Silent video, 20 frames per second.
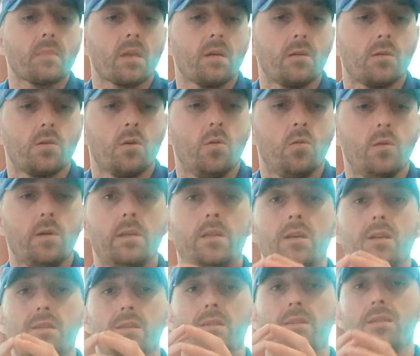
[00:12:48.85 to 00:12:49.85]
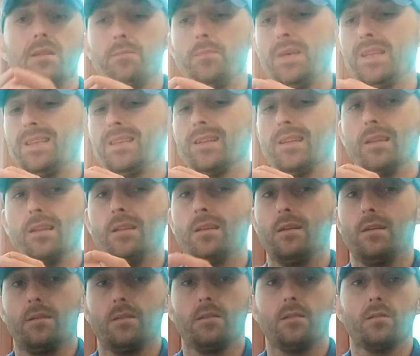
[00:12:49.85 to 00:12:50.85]
So it is in the middle.
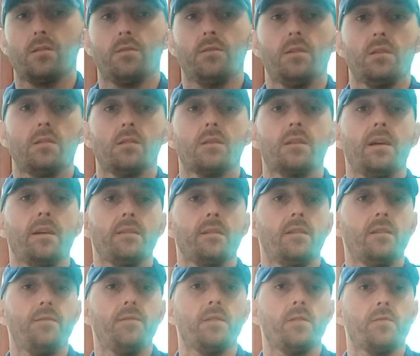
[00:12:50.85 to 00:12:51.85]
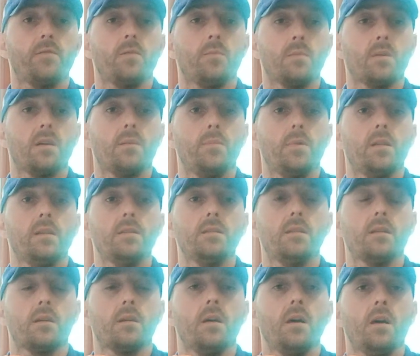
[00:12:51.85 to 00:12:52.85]
So this is kind of different from the
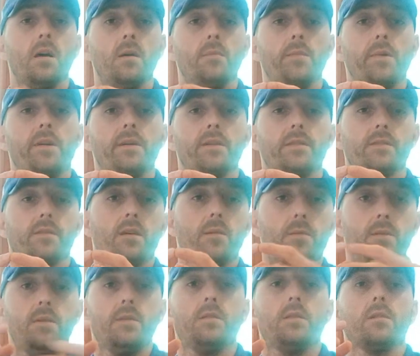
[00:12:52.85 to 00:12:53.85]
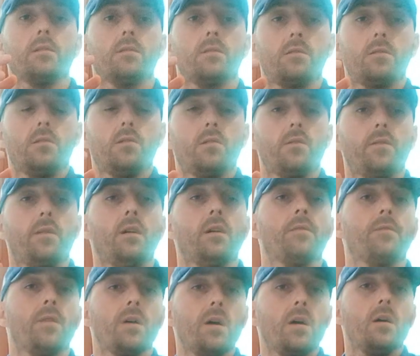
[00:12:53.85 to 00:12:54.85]
Kabbalistic, because Kabbalistic tree of
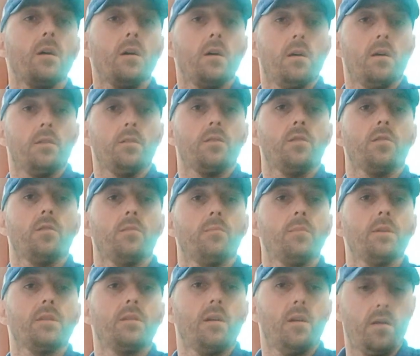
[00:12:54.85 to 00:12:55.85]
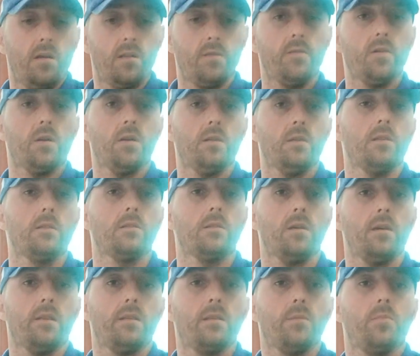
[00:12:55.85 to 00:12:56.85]
life, the material world is
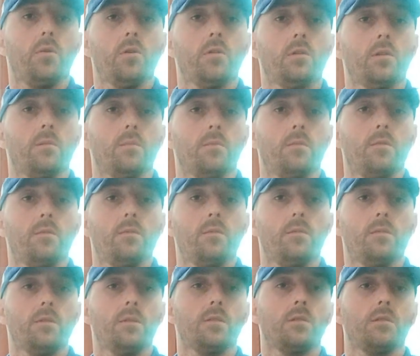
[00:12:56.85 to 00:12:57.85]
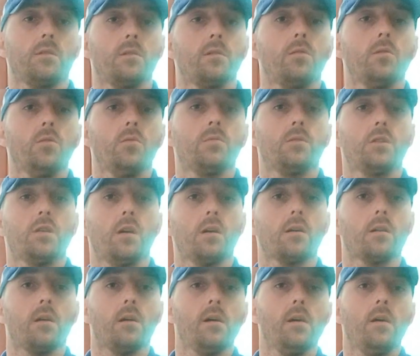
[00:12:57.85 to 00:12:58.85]
at the bottom. It's the root
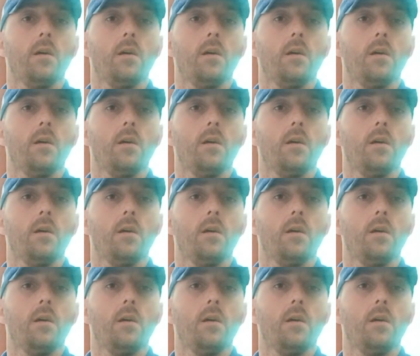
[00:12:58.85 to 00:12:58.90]
chakra.